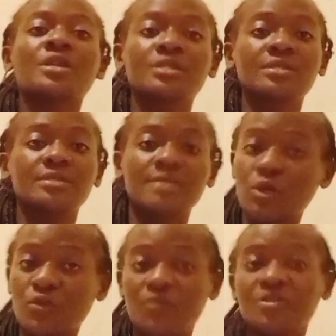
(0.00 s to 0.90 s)
he's
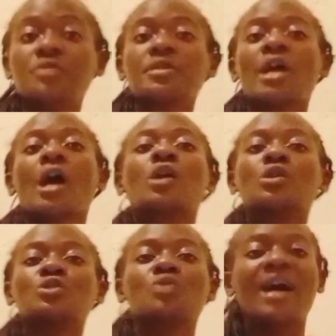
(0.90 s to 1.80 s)
out of town,
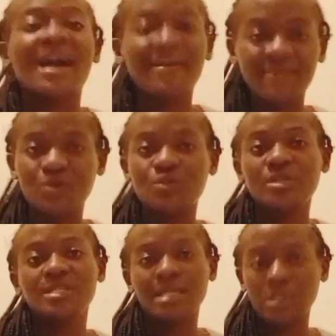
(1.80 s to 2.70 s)
so I have to do
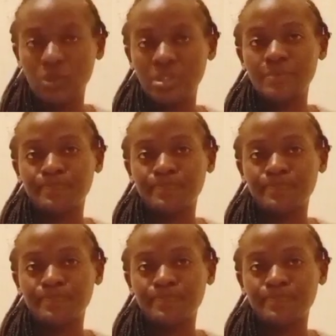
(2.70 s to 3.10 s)
it alone.